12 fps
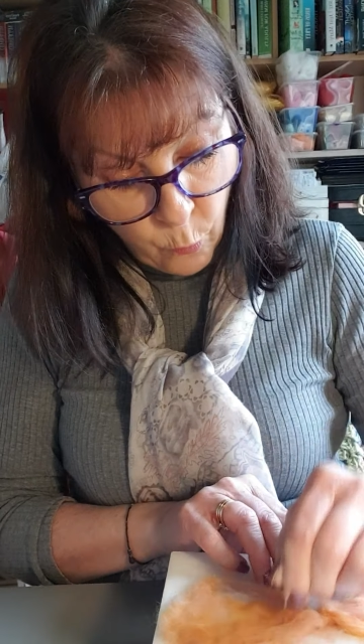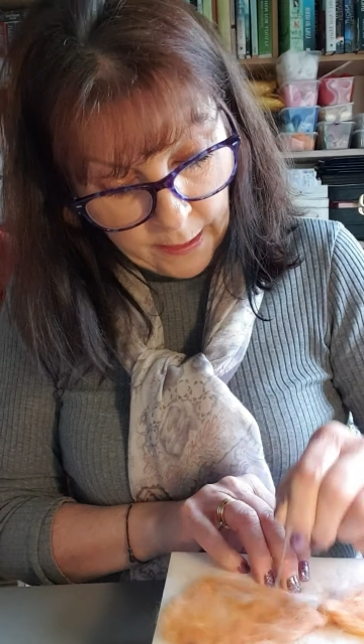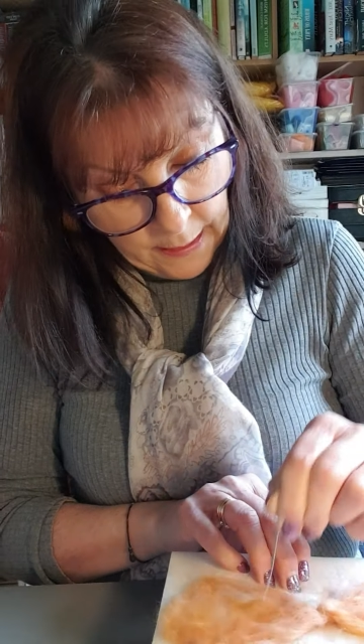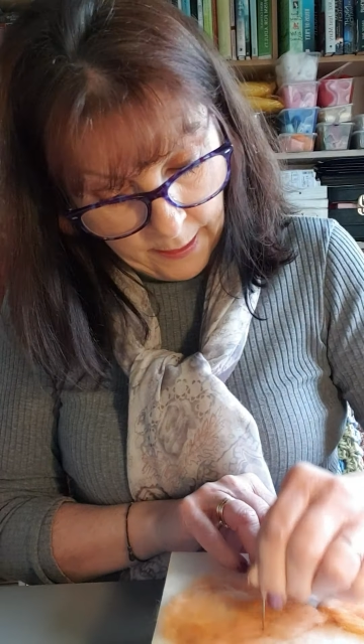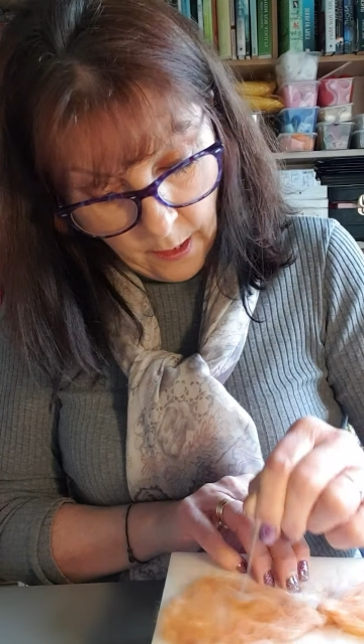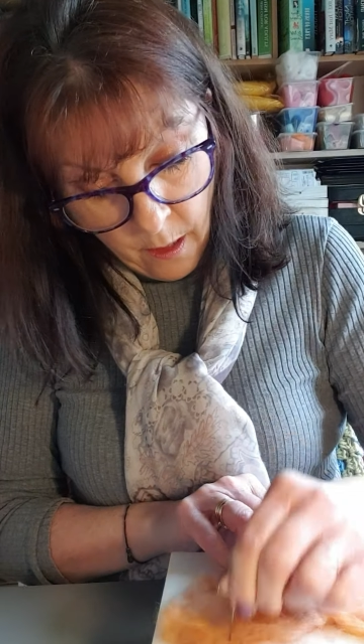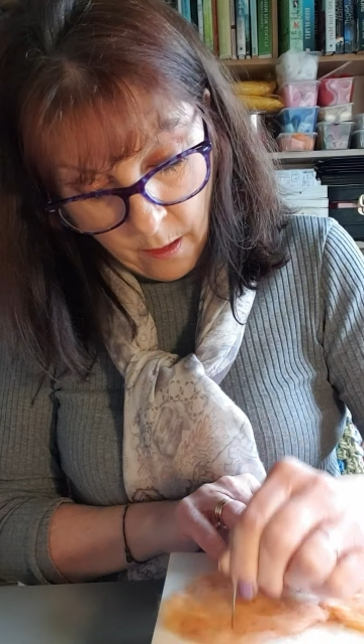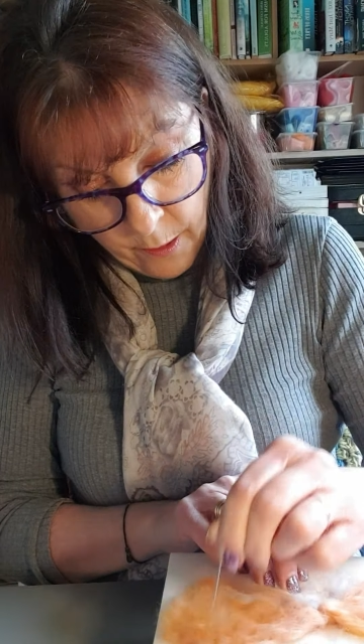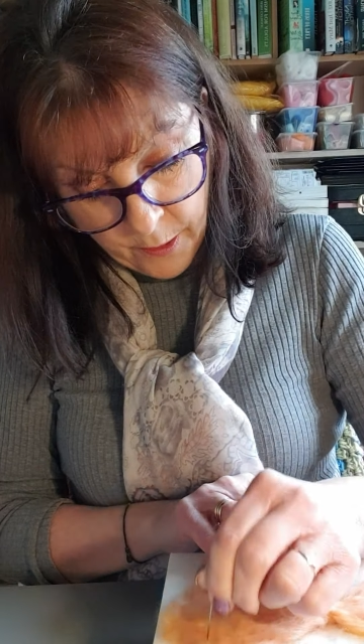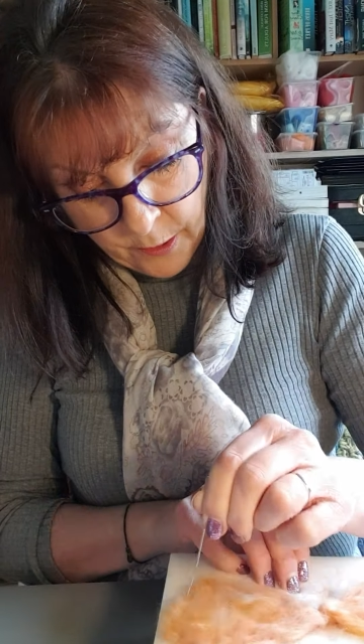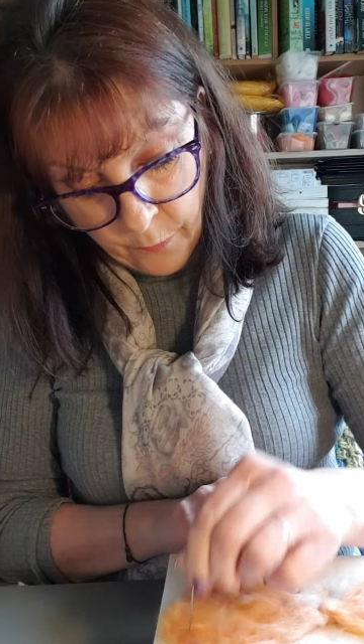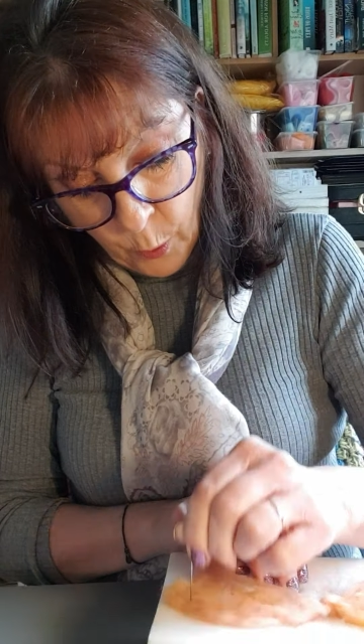really
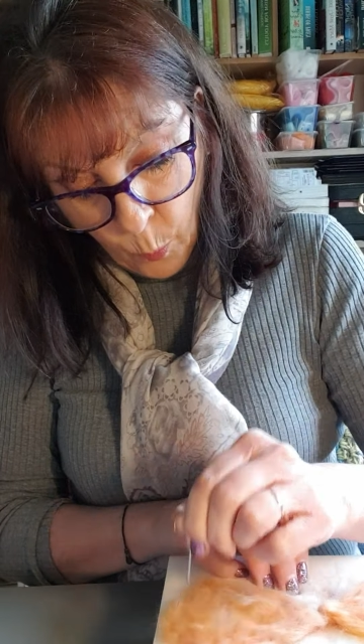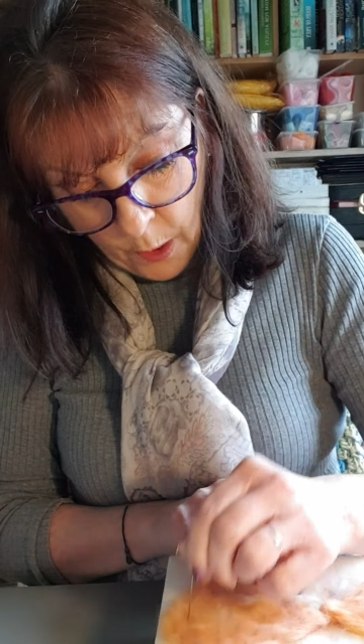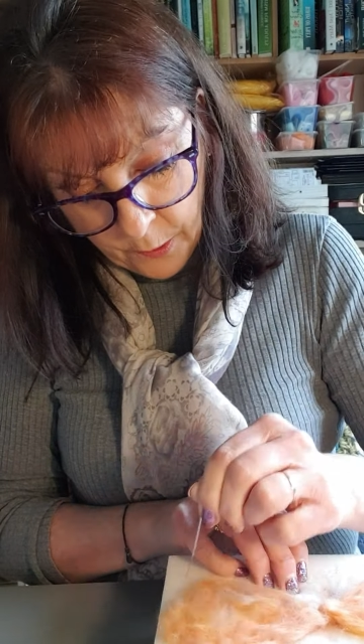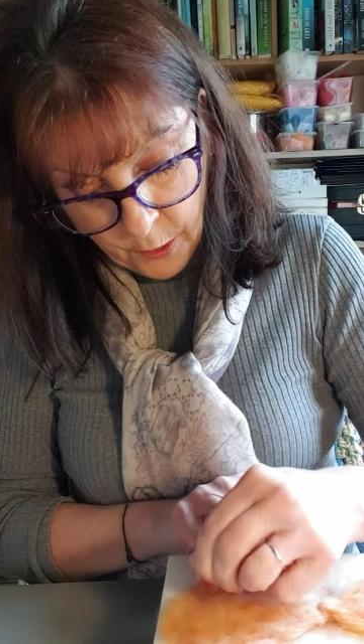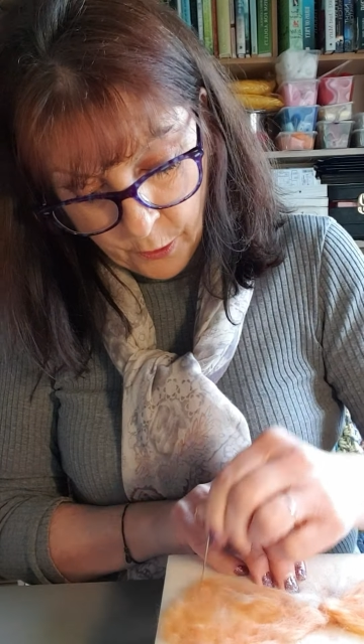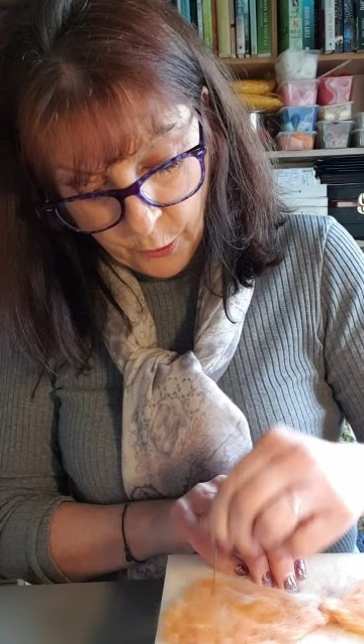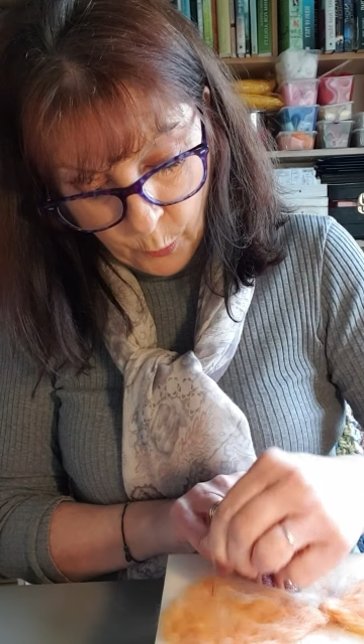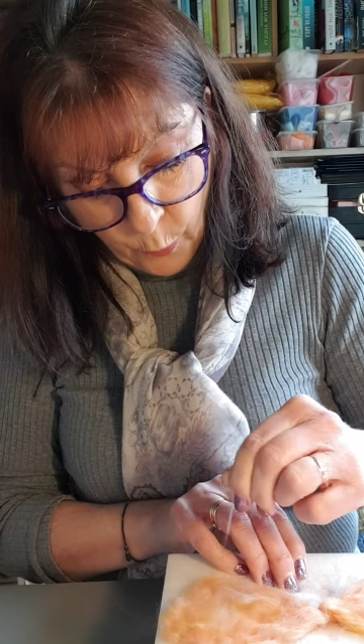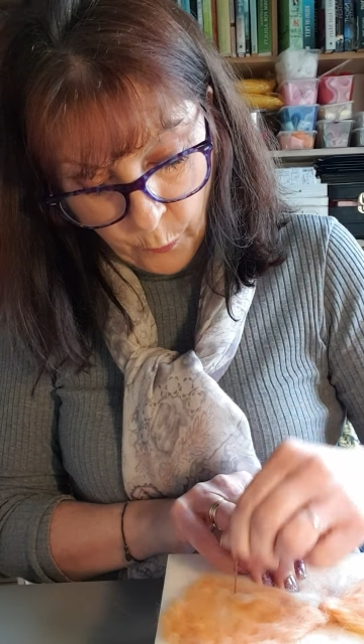hard if you wanted to.